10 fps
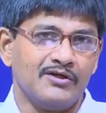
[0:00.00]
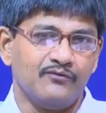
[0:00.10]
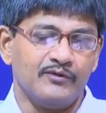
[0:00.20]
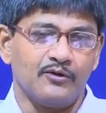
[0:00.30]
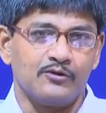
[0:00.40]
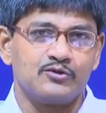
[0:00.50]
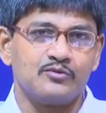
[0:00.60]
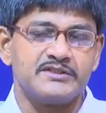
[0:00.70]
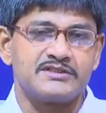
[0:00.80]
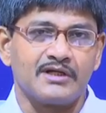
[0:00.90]
will also
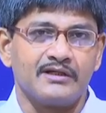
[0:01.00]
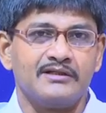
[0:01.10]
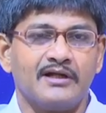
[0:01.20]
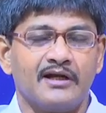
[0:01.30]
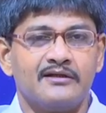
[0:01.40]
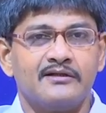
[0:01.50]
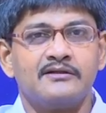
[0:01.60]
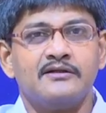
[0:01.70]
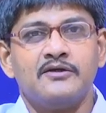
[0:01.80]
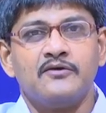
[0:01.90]
be studied under
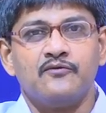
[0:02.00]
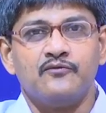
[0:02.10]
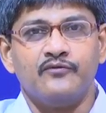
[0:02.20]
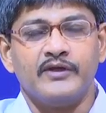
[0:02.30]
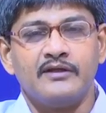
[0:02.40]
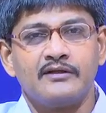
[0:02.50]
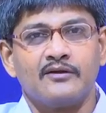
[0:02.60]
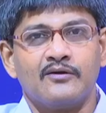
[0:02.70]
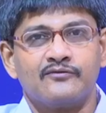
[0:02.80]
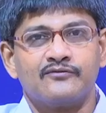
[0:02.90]
wear
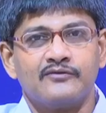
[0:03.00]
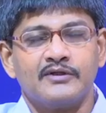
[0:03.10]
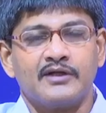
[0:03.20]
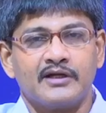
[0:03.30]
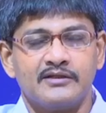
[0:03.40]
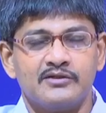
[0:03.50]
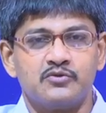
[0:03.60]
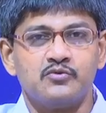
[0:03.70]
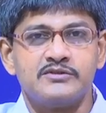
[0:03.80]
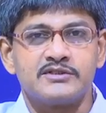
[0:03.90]
of cutting
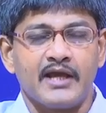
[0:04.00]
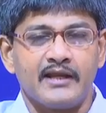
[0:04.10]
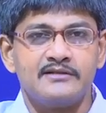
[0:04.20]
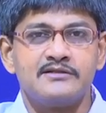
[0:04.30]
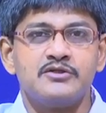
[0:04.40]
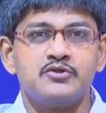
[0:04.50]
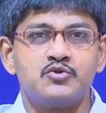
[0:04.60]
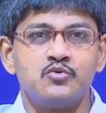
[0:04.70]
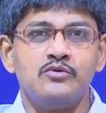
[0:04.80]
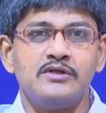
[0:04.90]
tools and
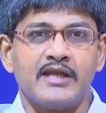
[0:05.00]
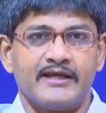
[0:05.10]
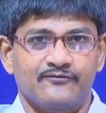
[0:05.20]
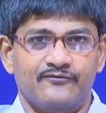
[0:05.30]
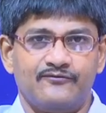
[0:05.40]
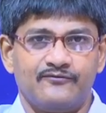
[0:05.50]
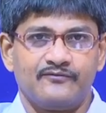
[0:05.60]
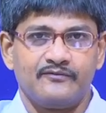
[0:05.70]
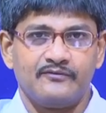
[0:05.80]
tool life.